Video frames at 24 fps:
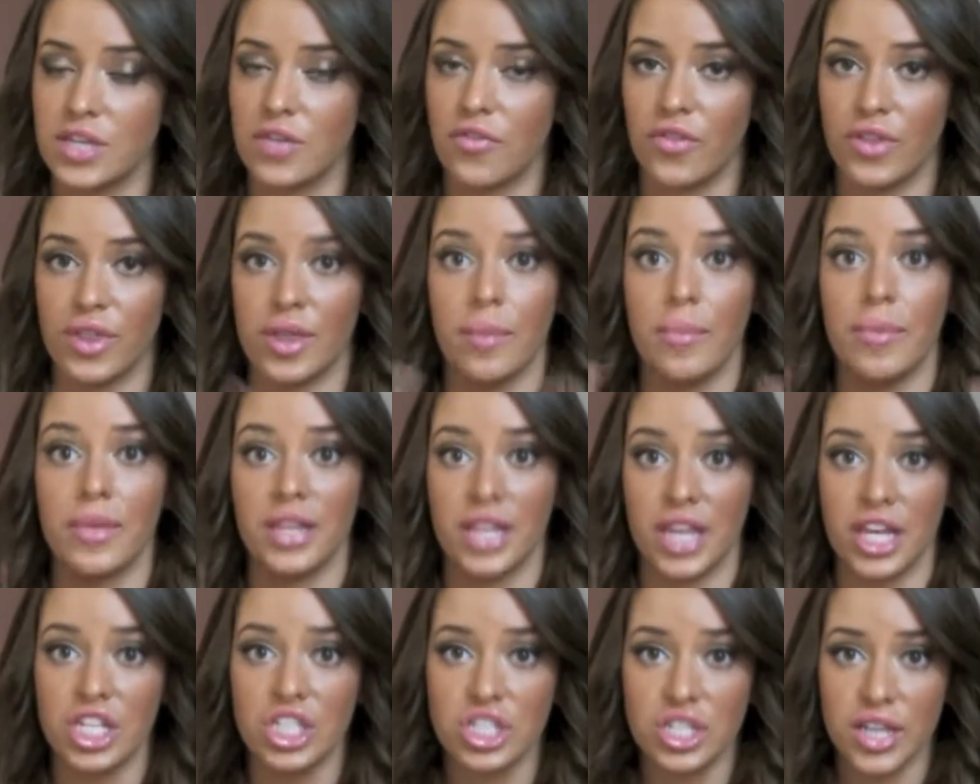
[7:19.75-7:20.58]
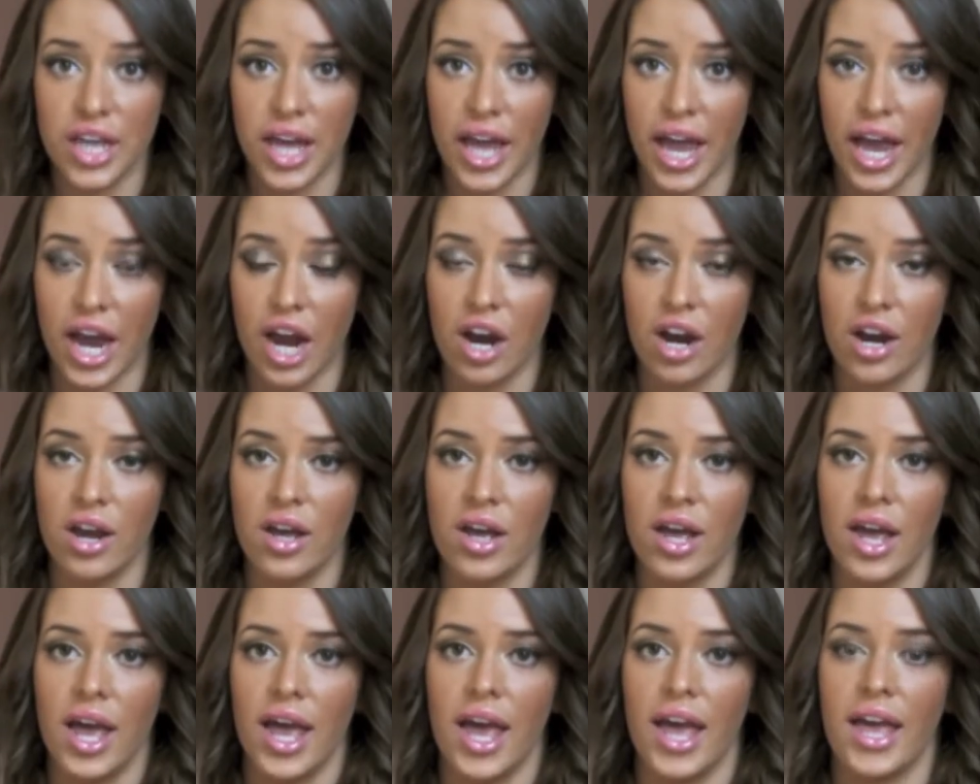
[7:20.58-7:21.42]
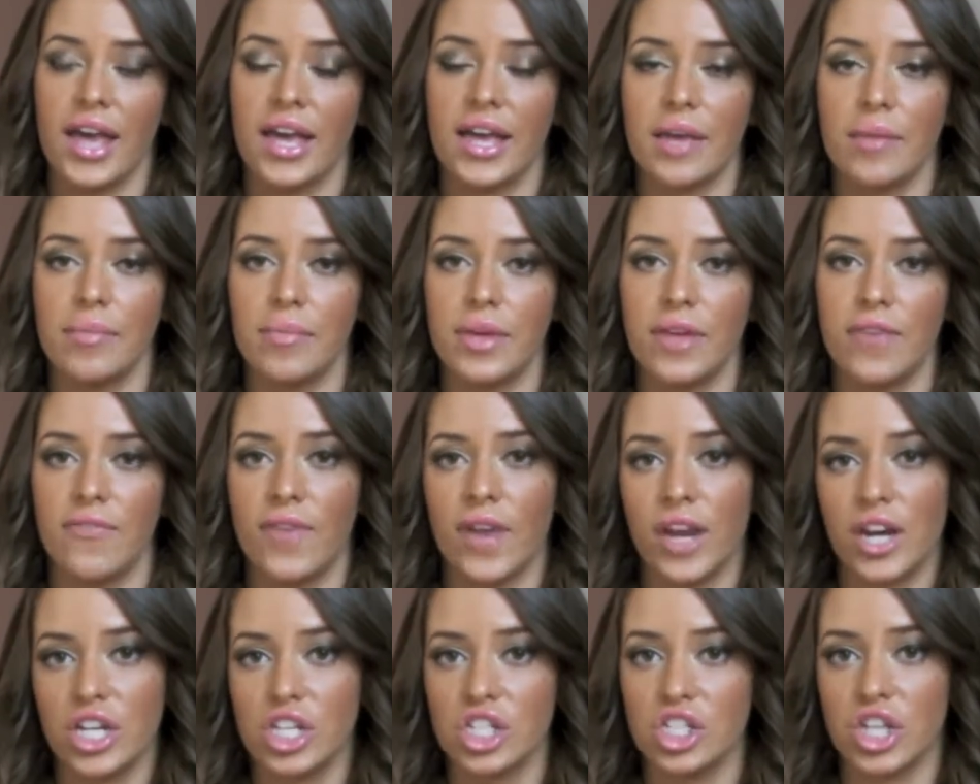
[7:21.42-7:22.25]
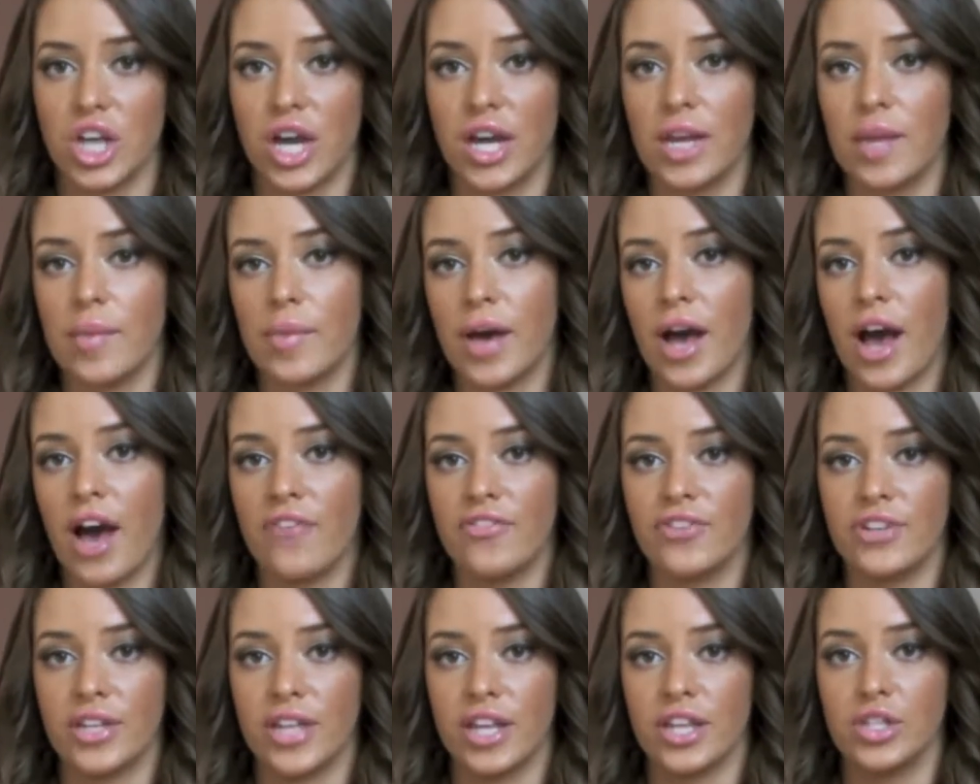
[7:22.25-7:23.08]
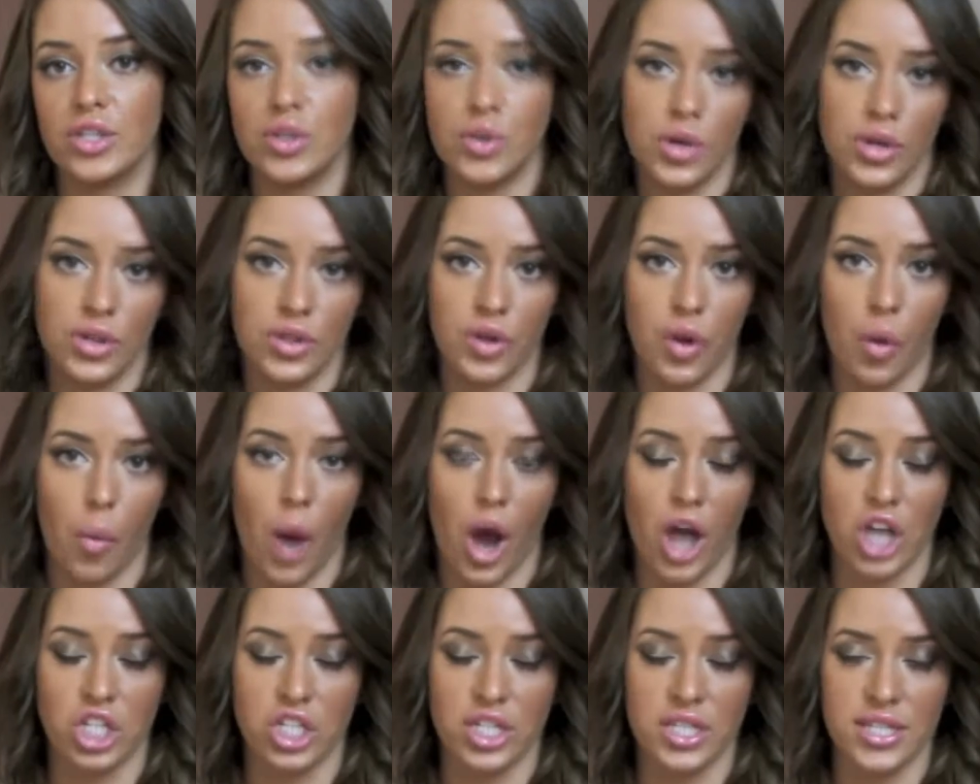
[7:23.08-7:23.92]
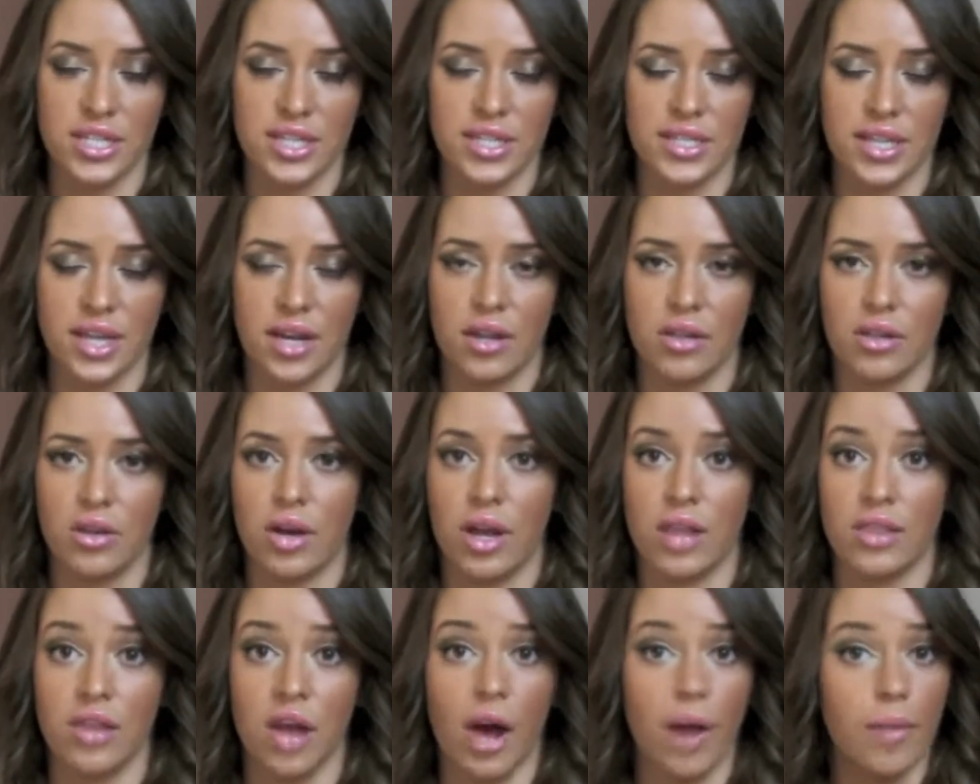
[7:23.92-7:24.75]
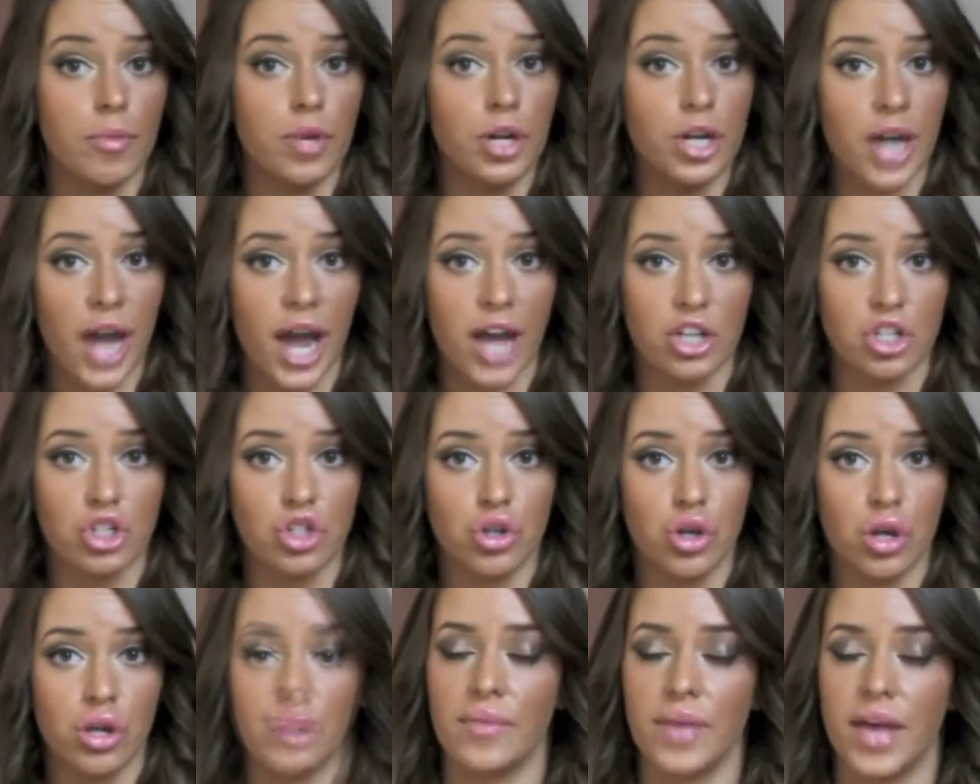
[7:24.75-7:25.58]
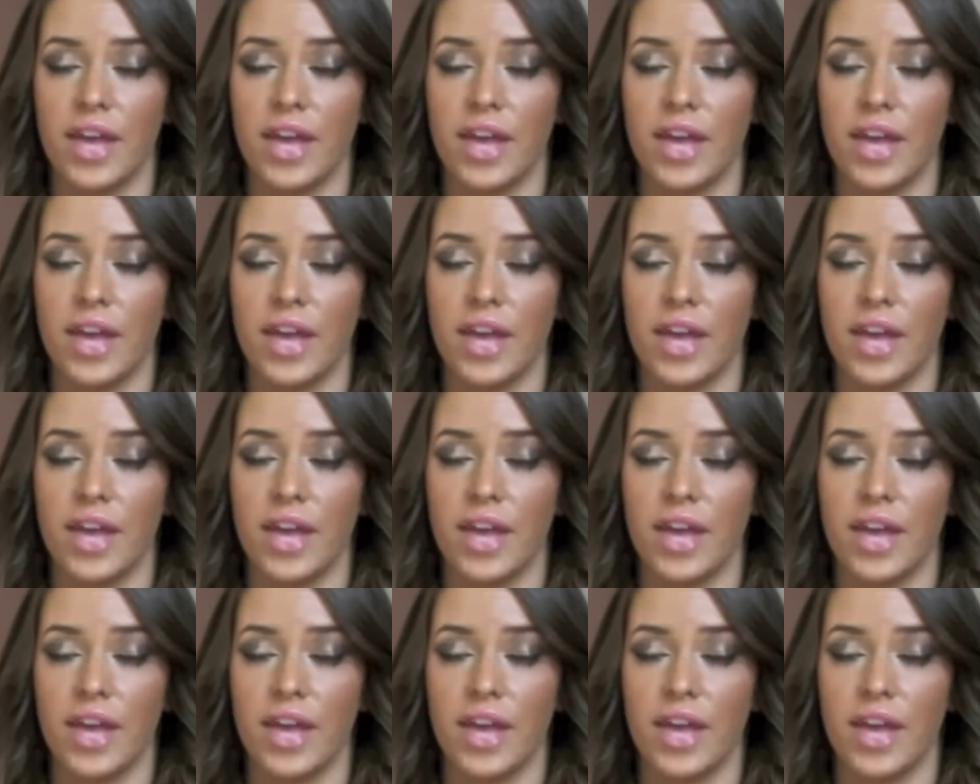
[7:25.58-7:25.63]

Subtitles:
So for the Malaysian hair, it can be very shiny, but after like 2 or 3 washes, it's going to look a lot more natural.